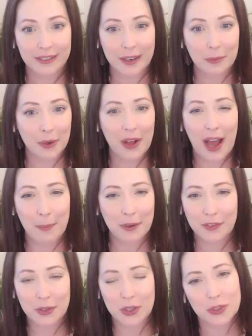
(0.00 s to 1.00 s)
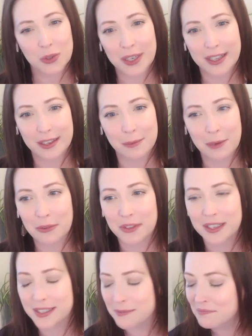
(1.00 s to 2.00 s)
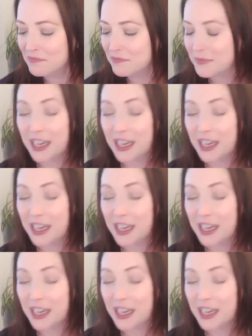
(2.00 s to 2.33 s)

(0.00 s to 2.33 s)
Right? What'll happen if you don't do anything about this?